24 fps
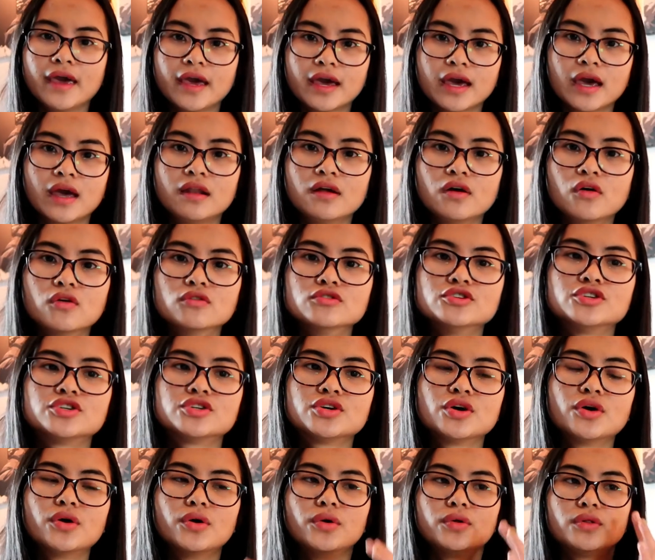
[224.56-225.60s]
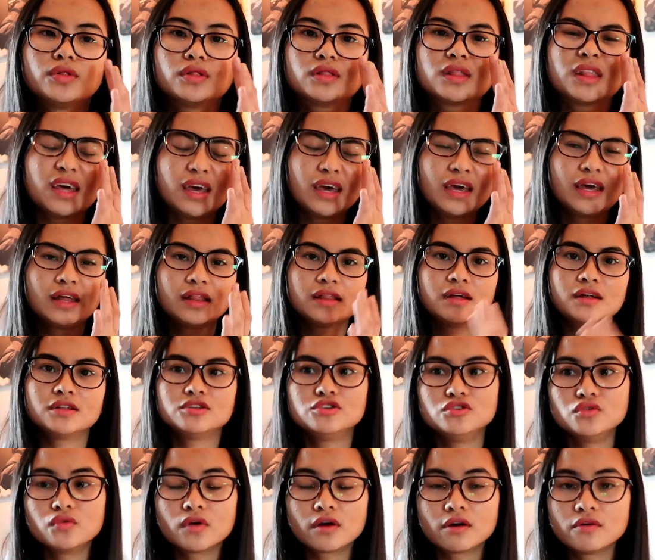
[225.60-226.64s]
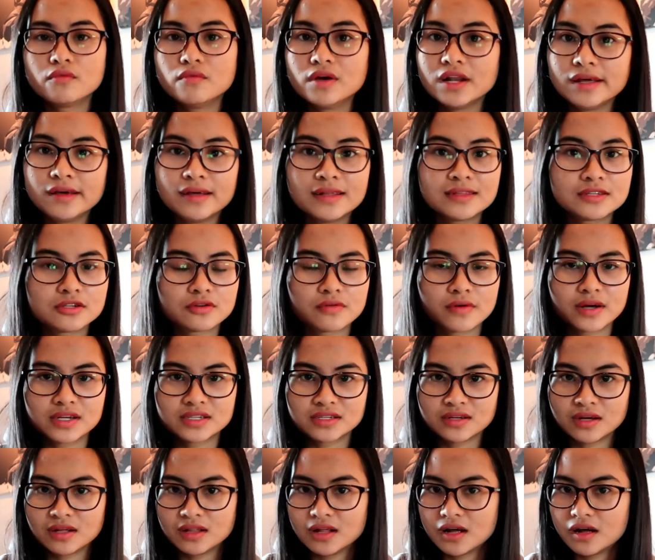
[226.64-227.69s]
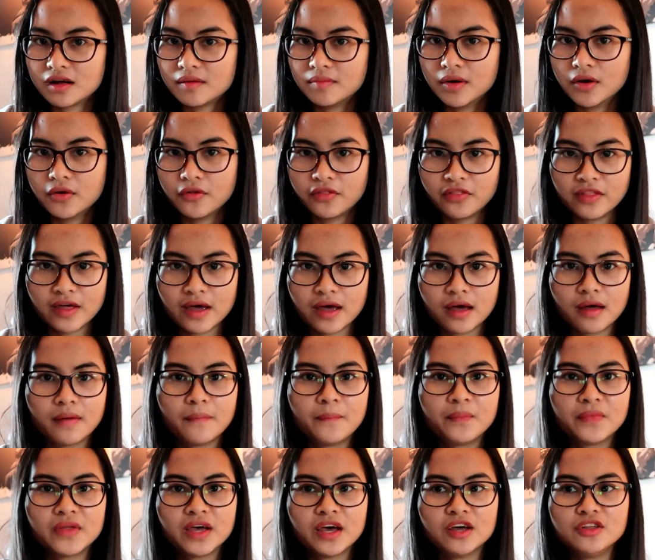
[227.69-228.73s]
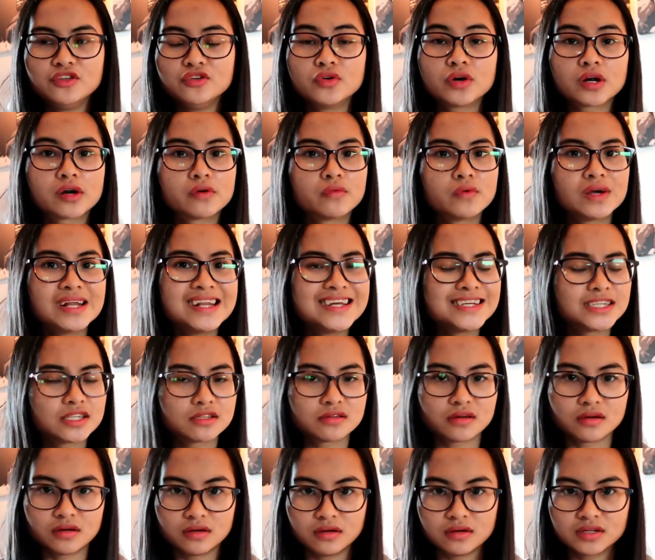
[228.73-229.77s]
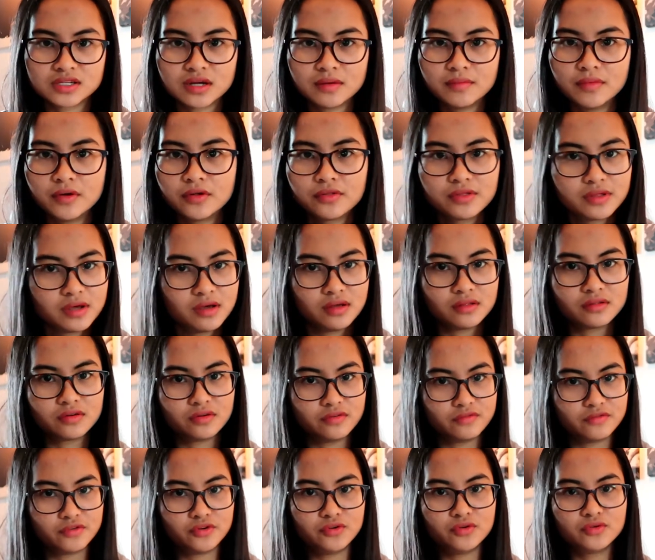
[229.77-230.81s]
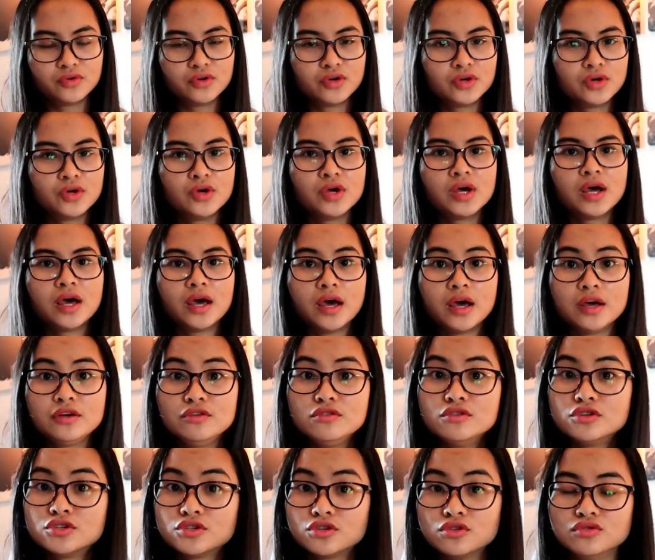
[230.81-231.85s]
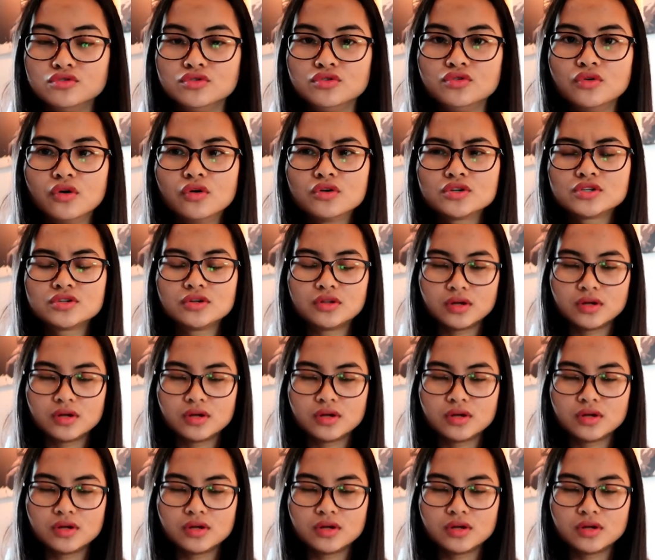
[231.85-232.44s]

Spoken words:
can also think that you are really interested about them and you are really serious about the interview. And you should do also